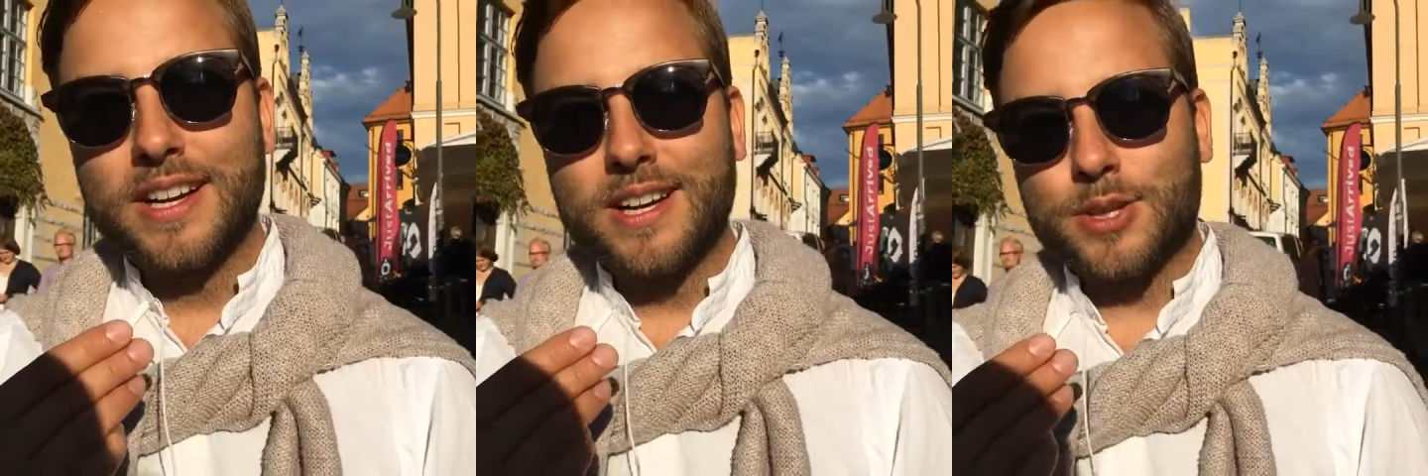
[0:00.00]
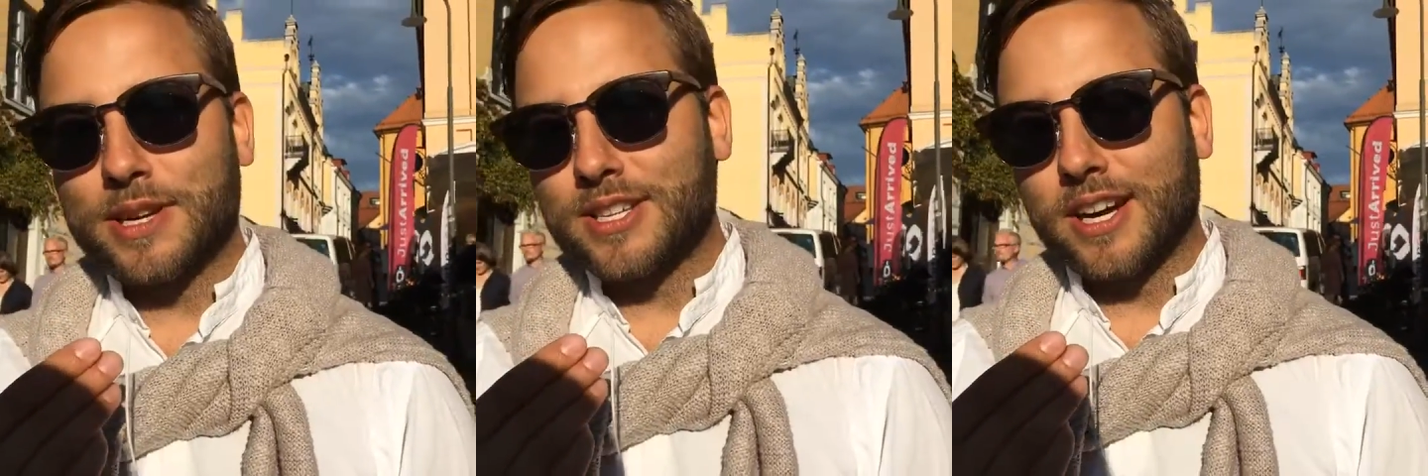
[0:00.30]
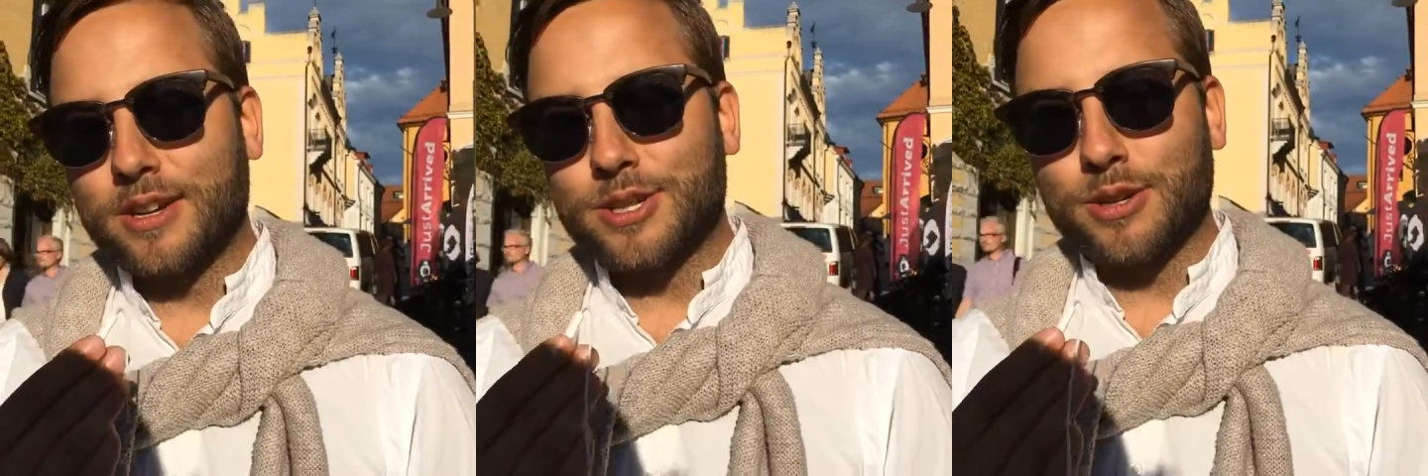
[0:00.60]
So he
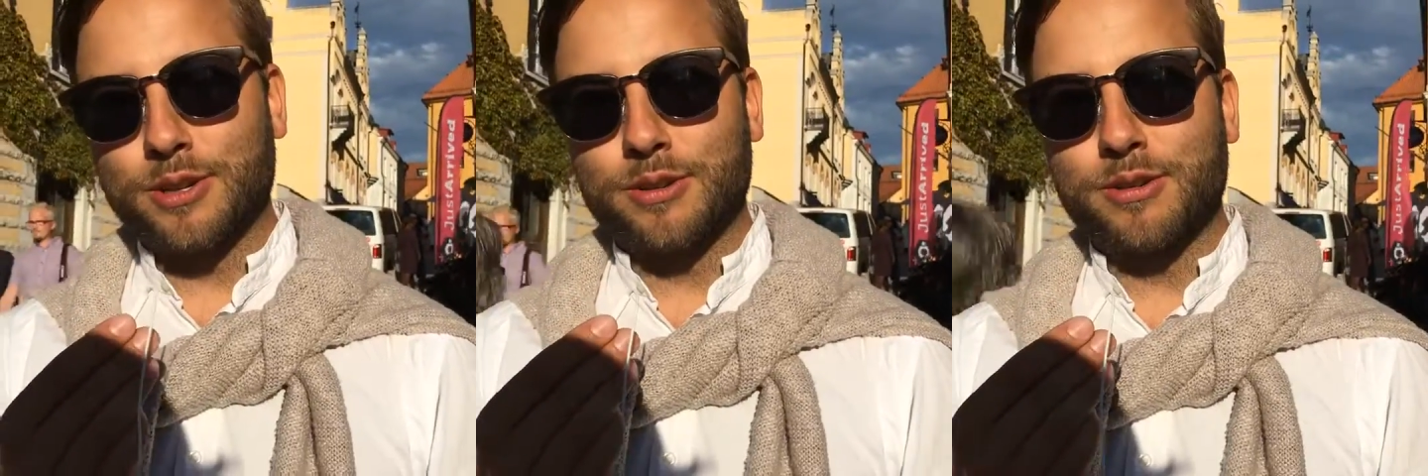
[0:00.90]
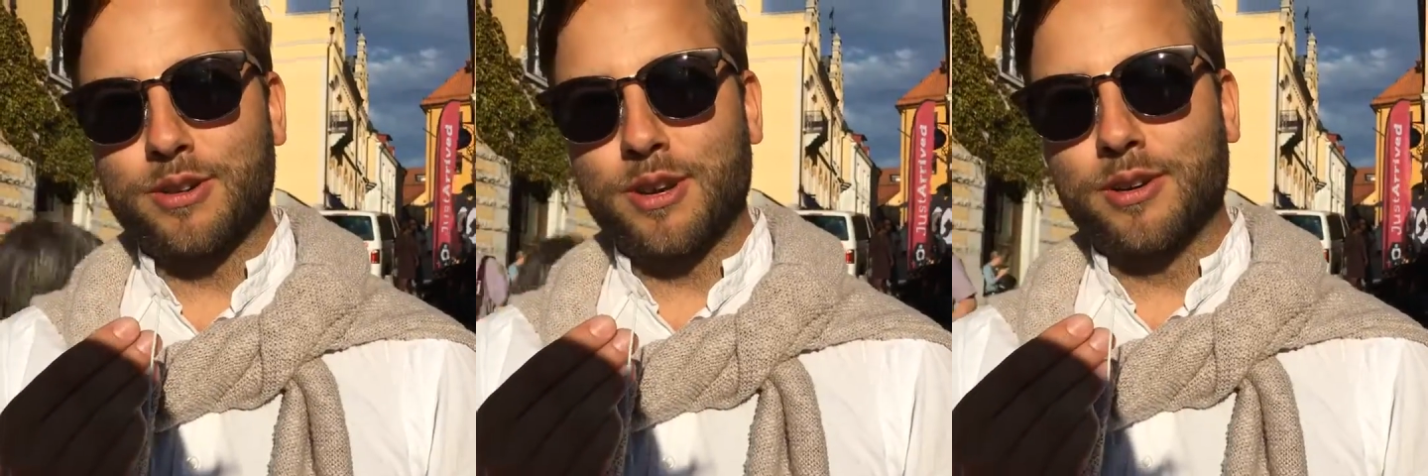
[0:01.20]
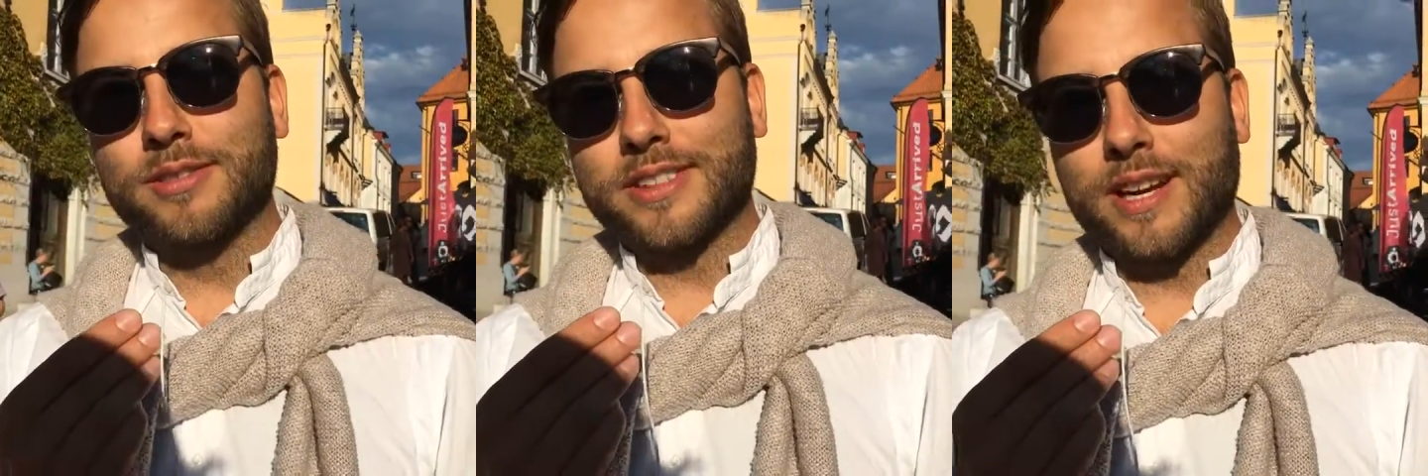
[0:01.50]
decided to, you
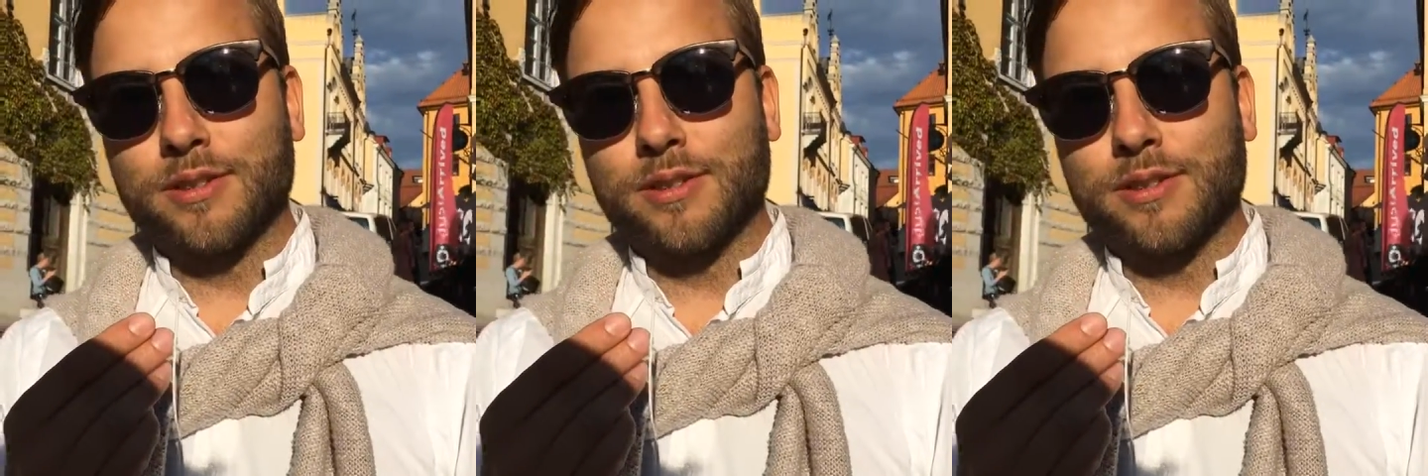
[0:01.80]
know, kind